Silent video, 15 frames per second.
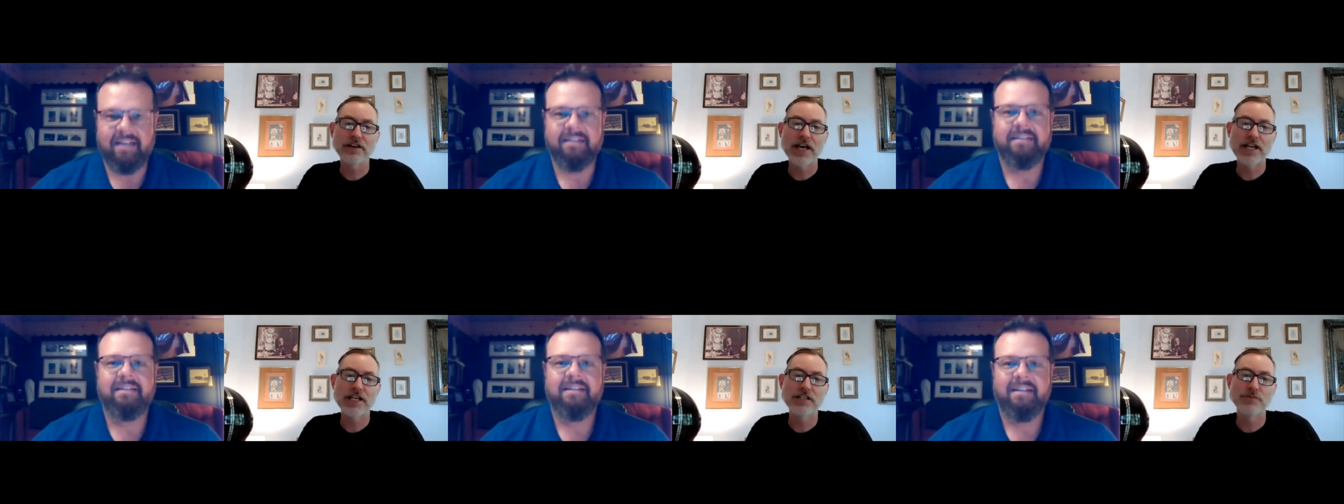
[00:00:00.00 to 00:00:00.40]

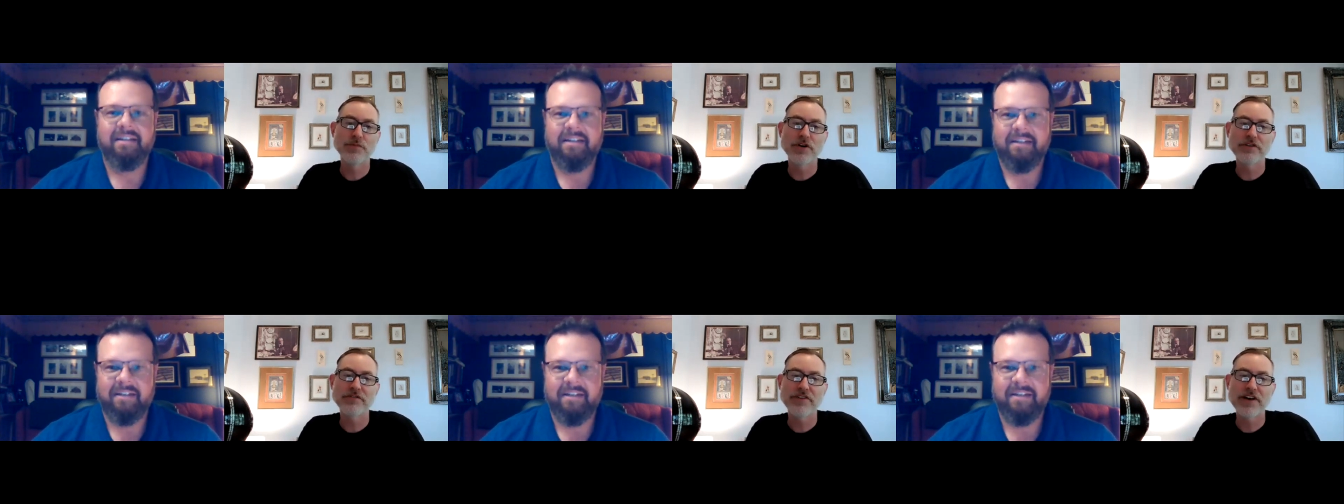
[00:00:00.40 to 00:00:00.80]

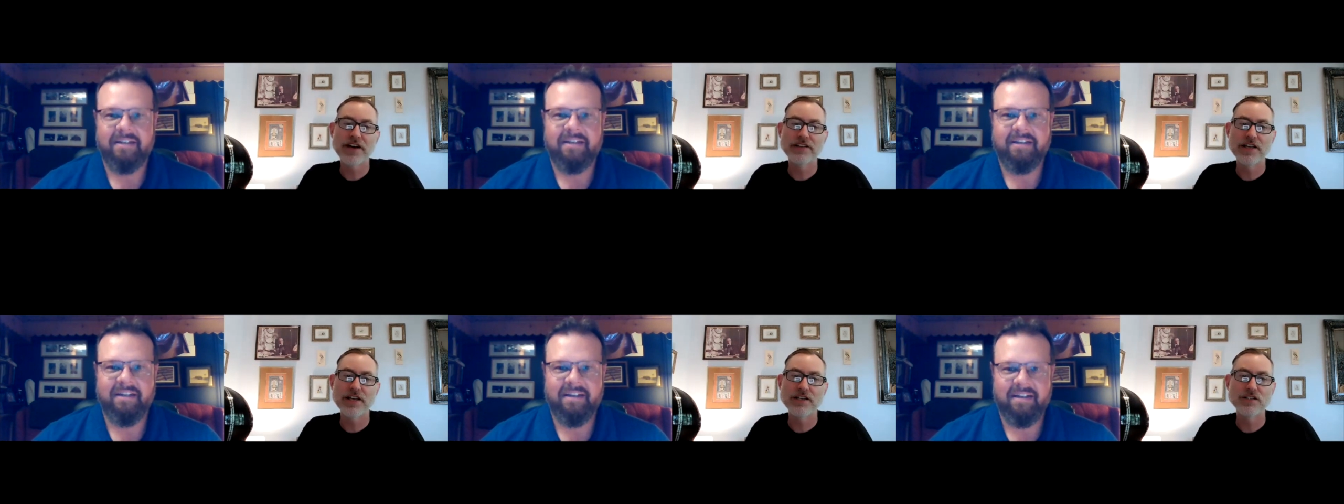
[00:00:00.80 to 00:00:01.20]
Speaker 1: Gettysburg
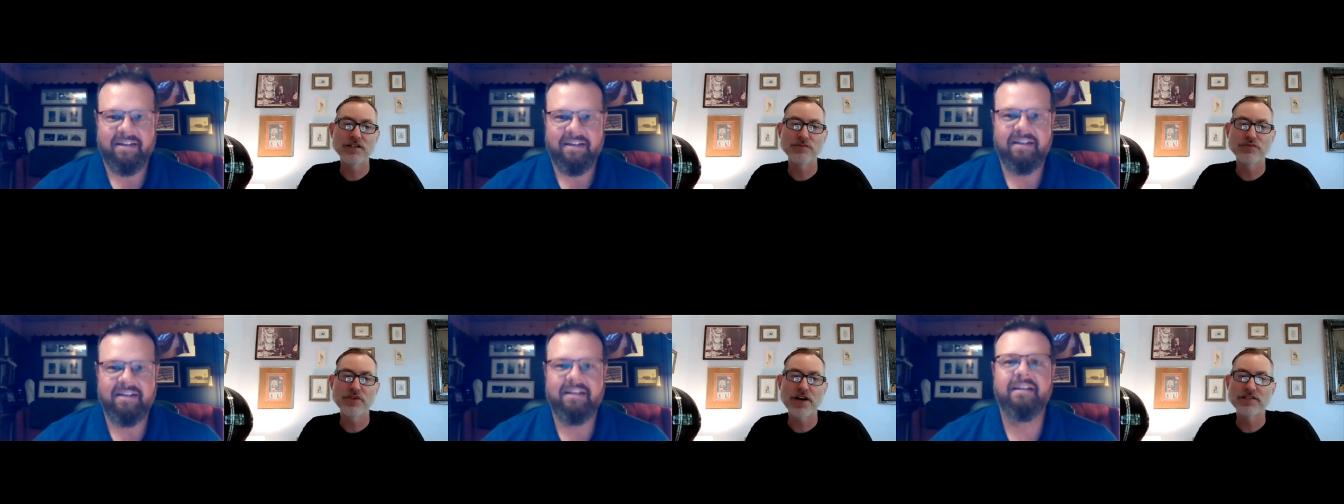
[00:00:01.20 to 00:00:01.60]
Foundation
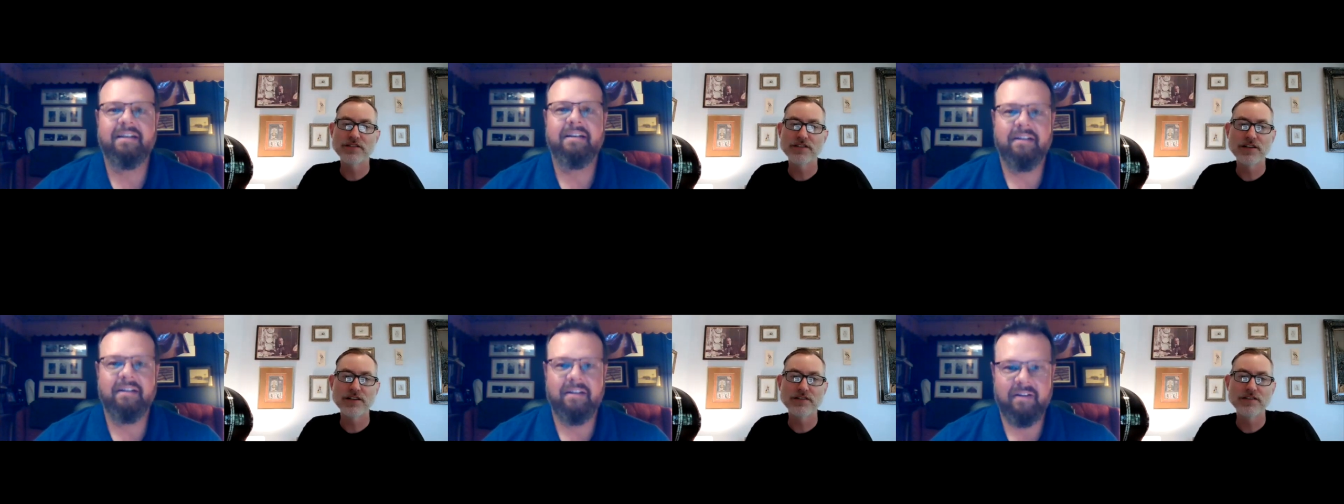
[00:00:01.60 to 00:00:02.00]

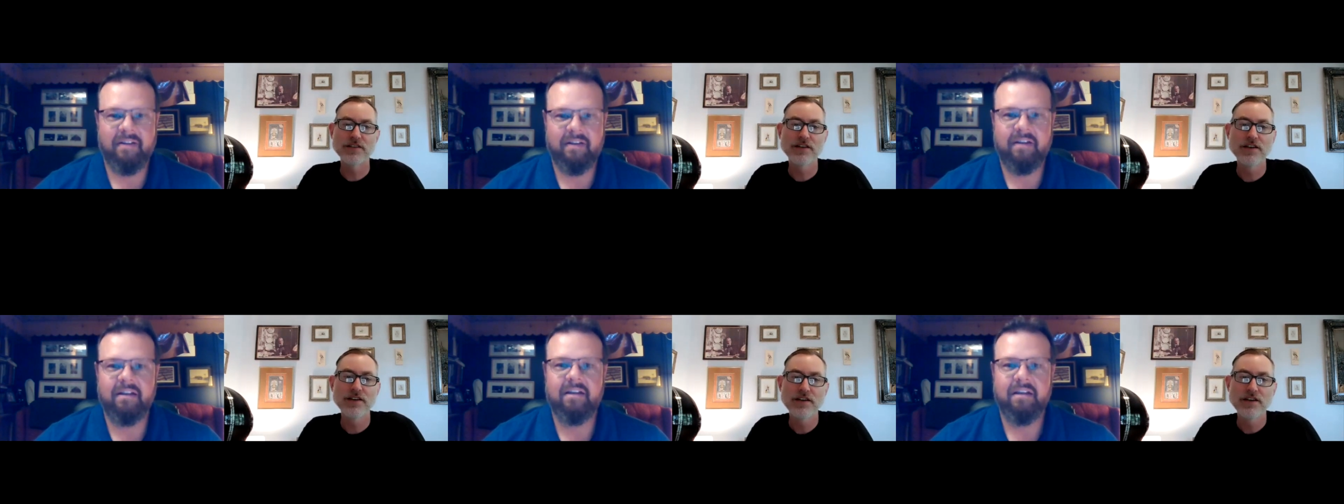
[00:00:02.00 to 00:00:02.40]
president
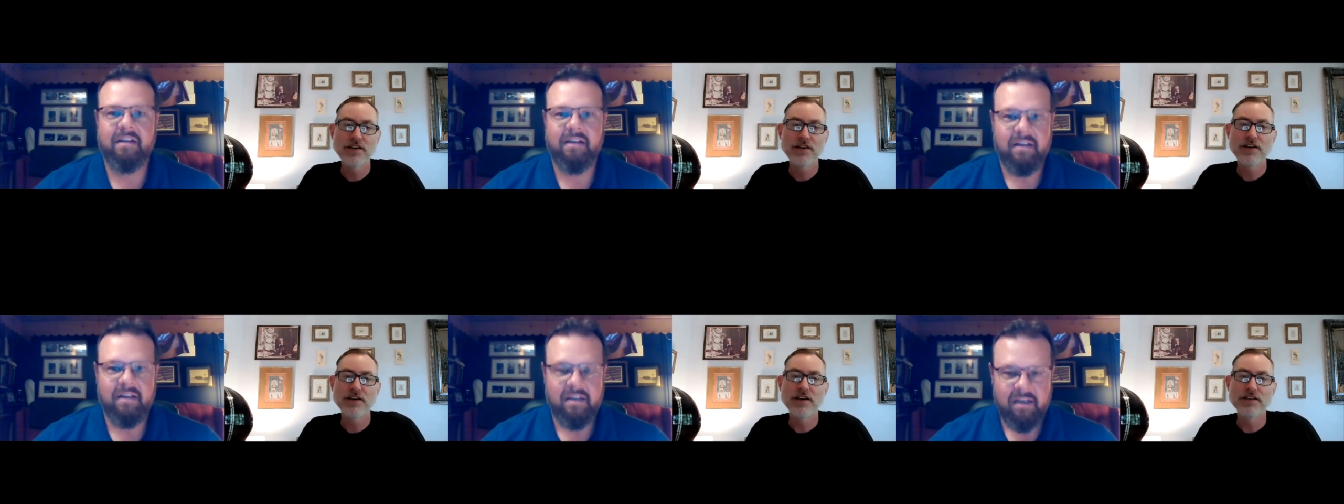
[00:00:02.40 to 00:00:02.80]

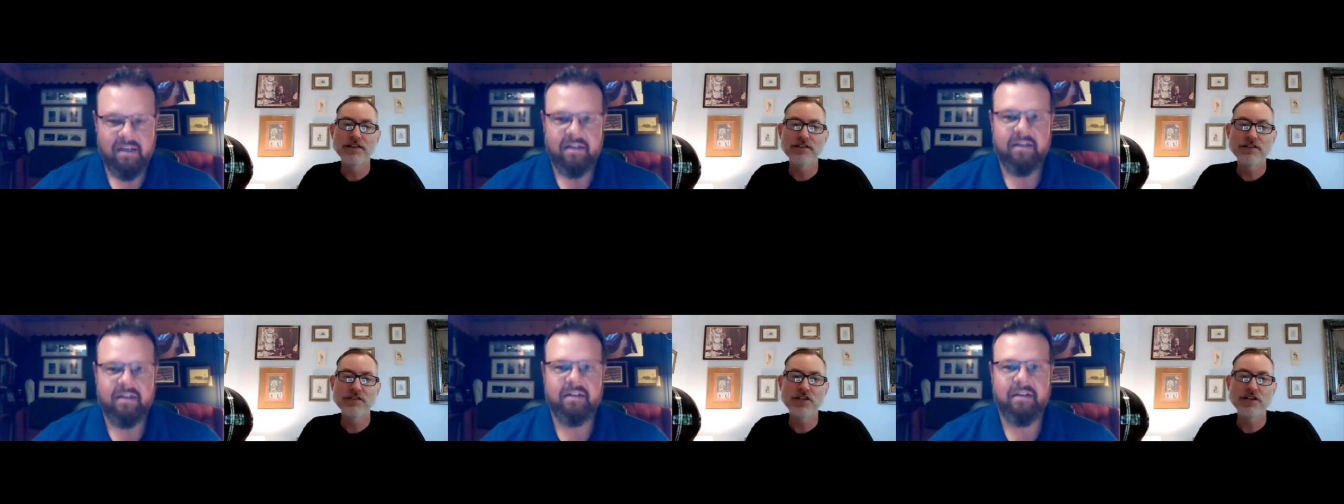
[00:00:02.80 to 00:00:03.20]
and
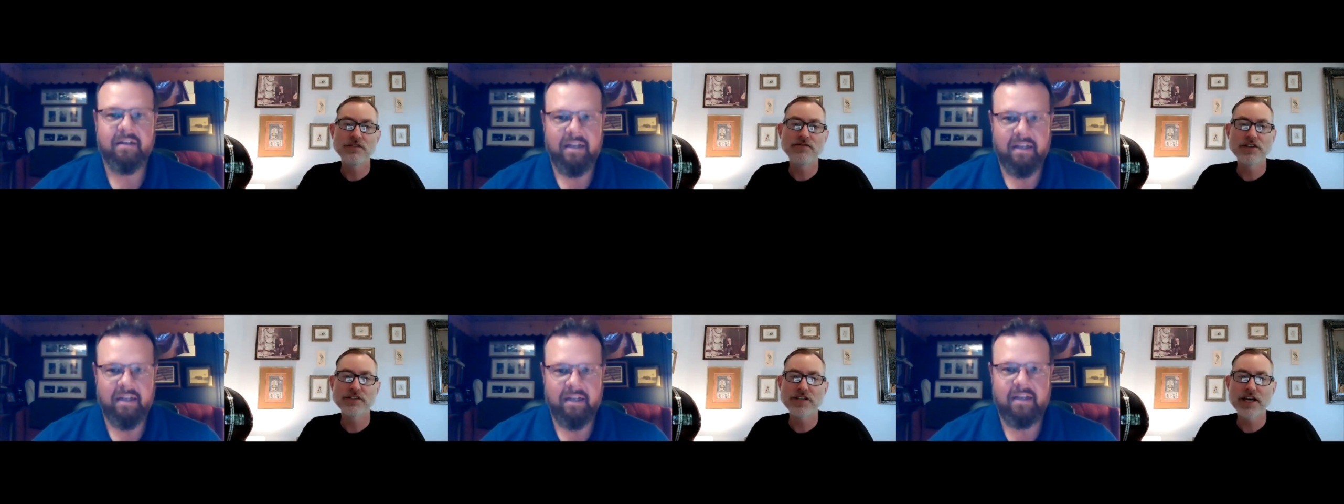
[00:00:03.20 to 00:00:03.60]
chief
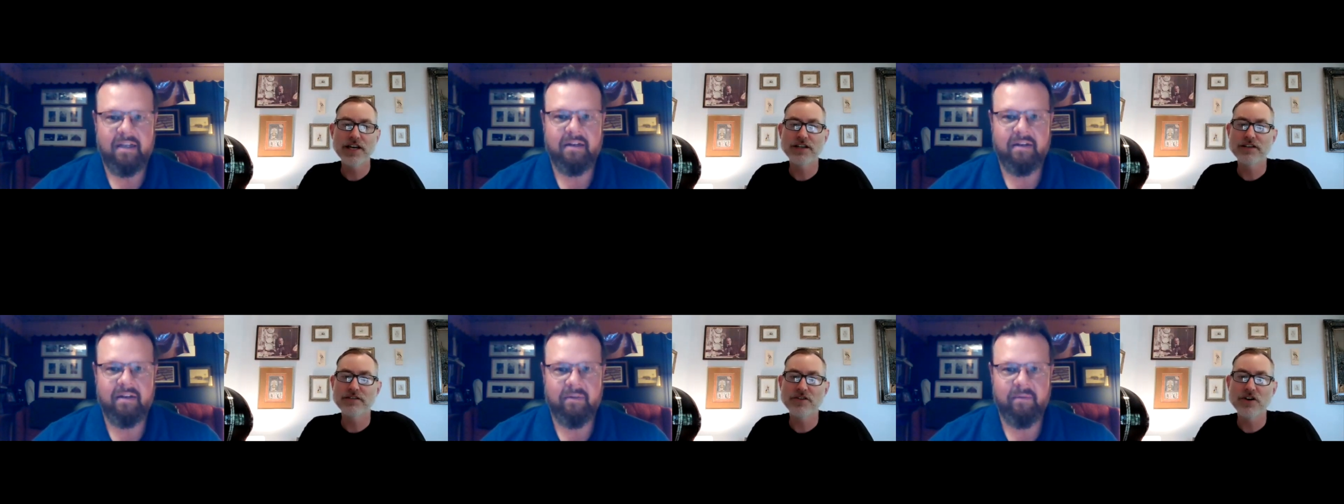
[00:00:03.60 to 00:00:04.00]

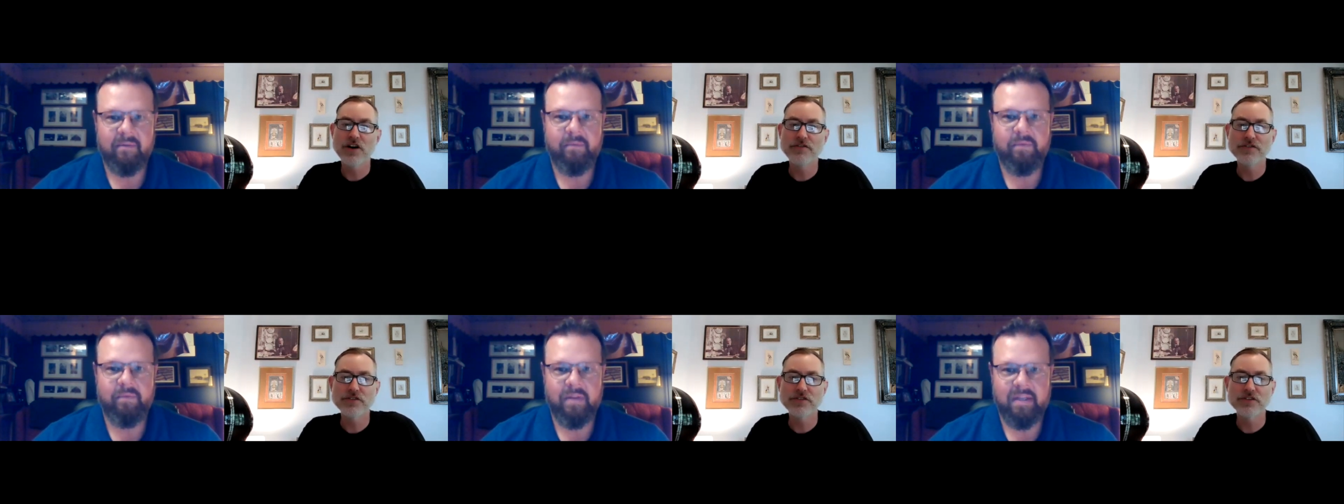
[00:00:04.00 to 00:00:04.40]
executive
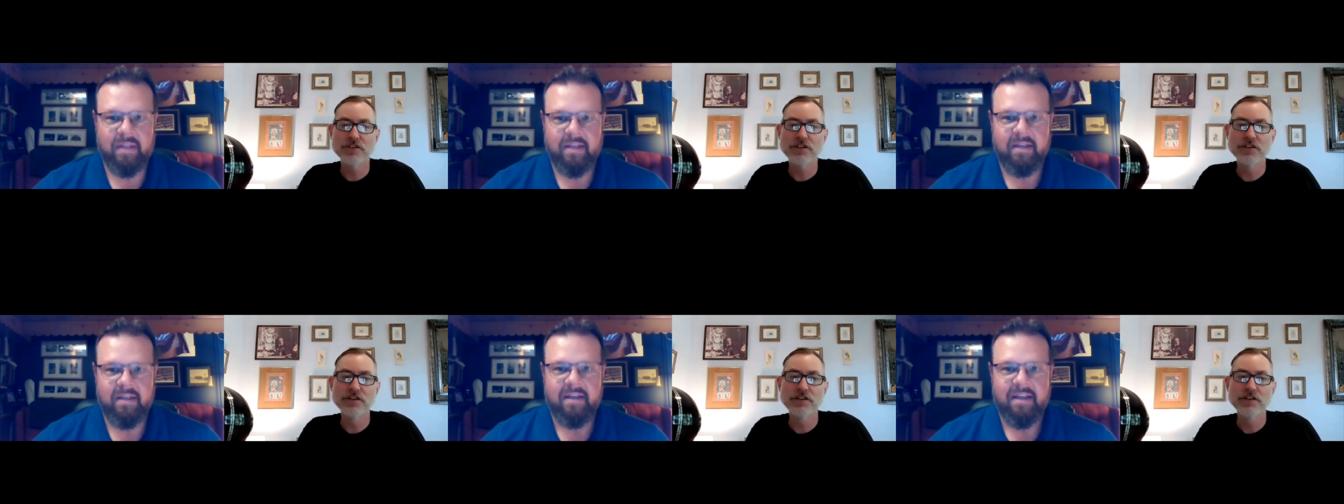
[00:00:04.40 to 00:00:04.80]

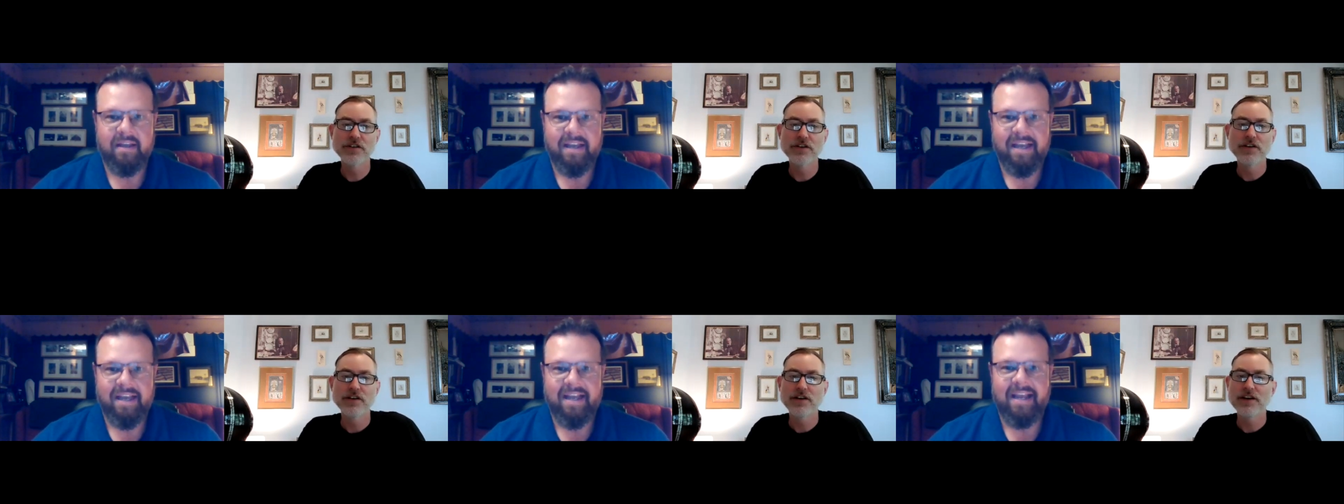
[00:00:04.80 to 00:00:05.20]
officer.
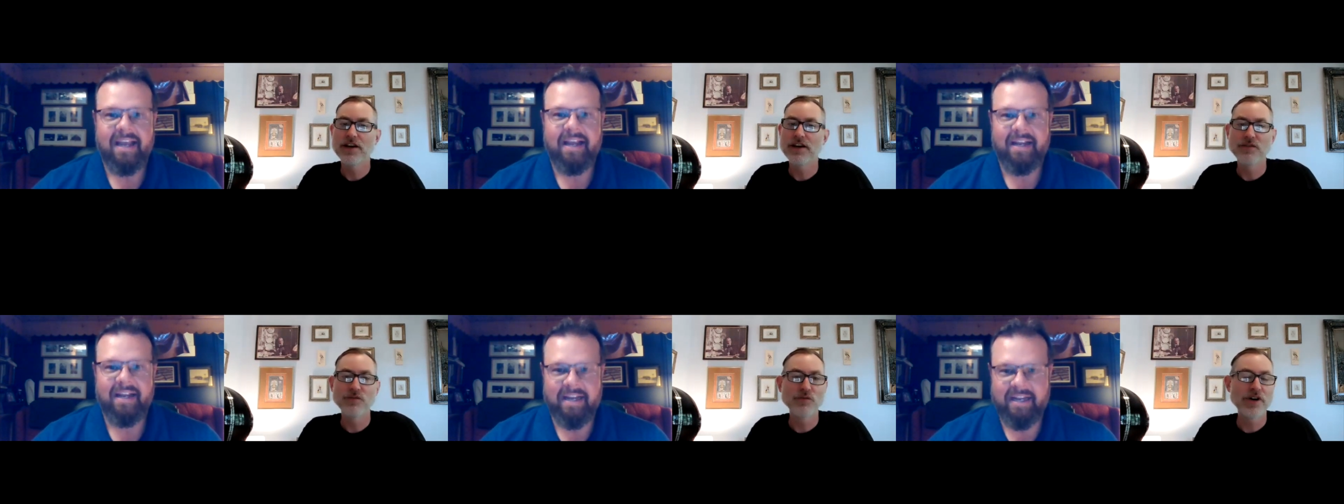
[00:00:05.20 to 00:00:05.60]

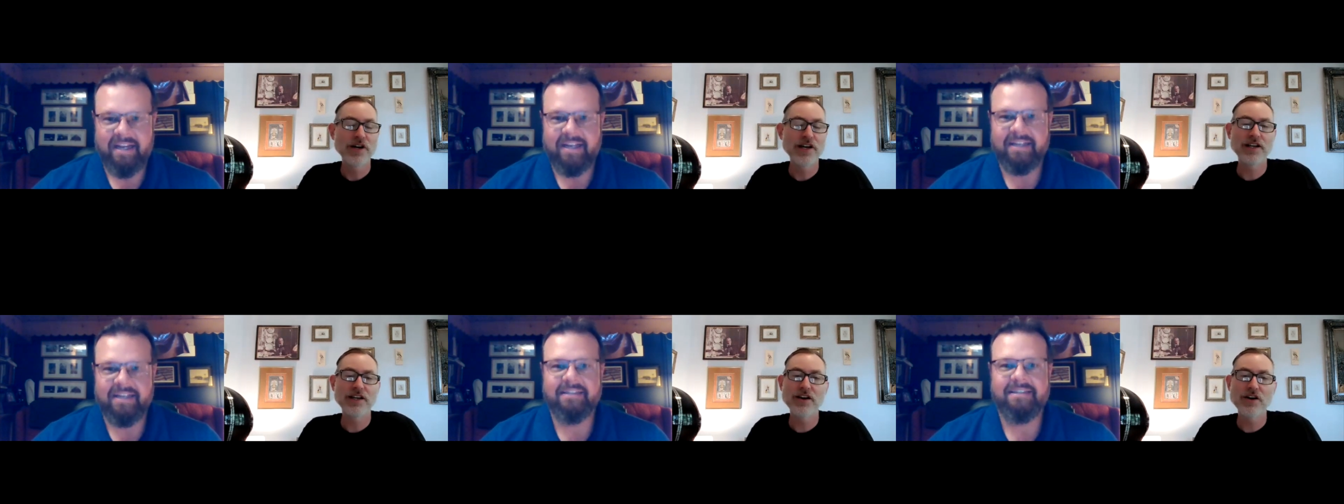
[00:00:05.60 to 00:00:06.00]
And he way
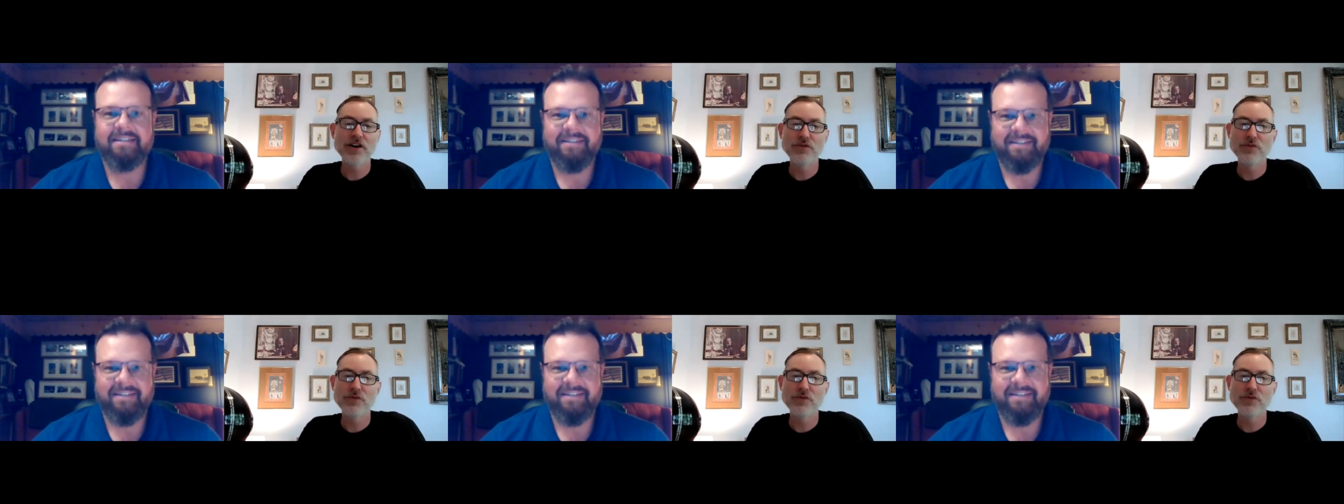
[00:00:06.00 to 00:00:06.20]
is. to go,